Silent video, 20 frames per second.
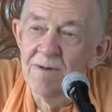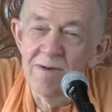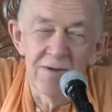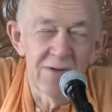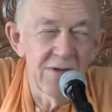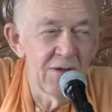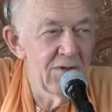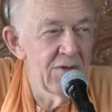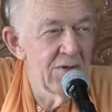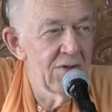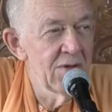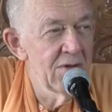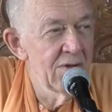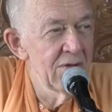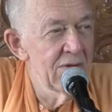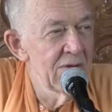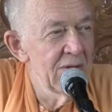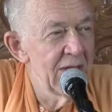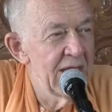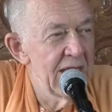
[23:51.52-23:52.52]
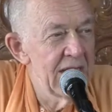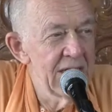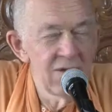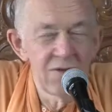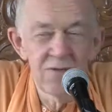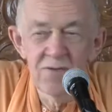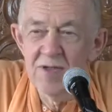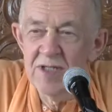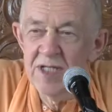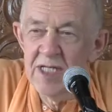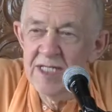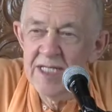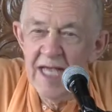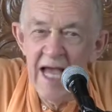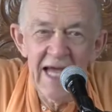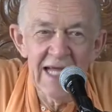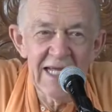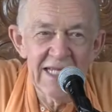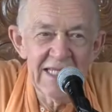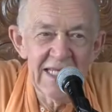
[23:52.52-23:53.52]
So, you know, Hindu
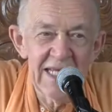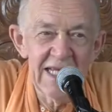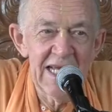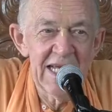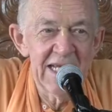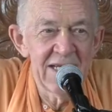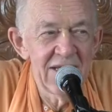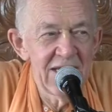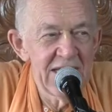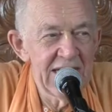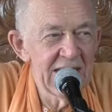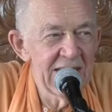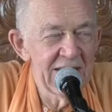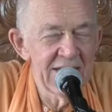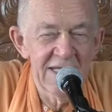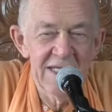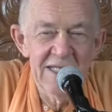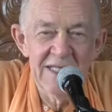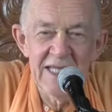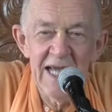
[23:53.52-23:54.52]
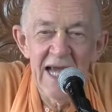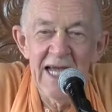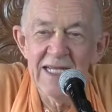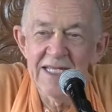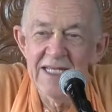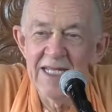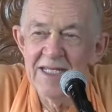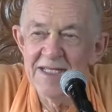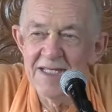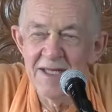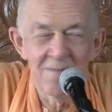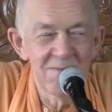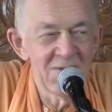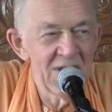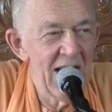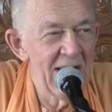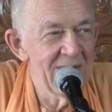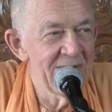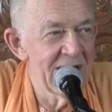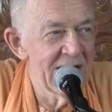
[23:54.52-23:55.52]
society, Indian society,
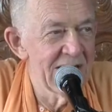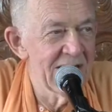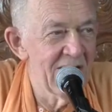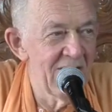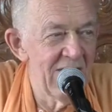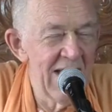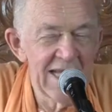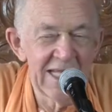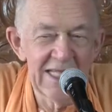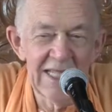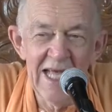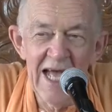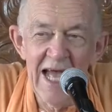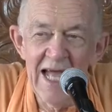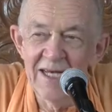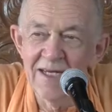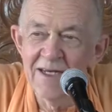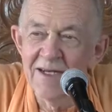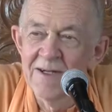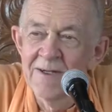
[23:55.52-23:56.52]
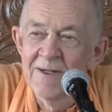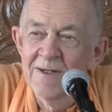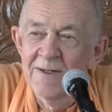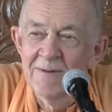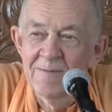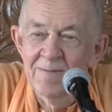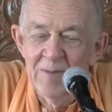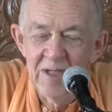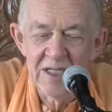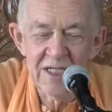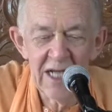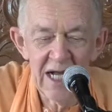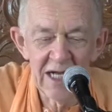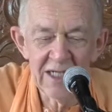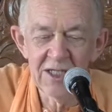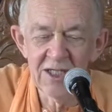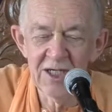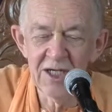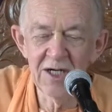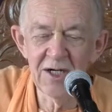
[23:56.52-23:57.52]
sometimes it's like that. The
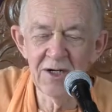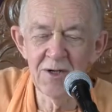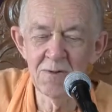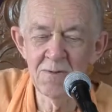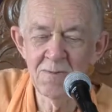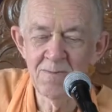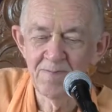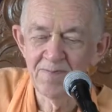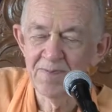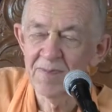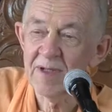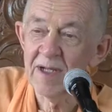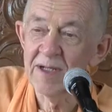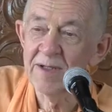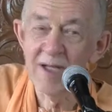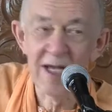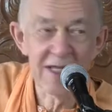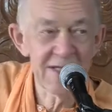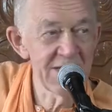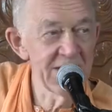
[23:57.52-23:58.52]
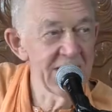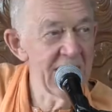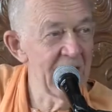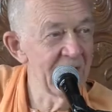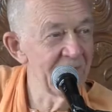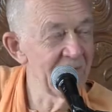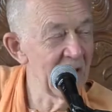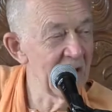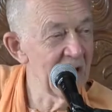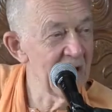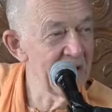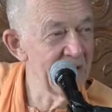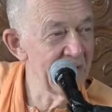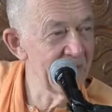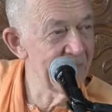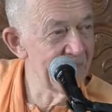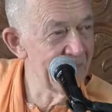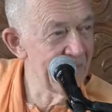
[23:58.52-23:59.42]
young girl doesn't have a lot of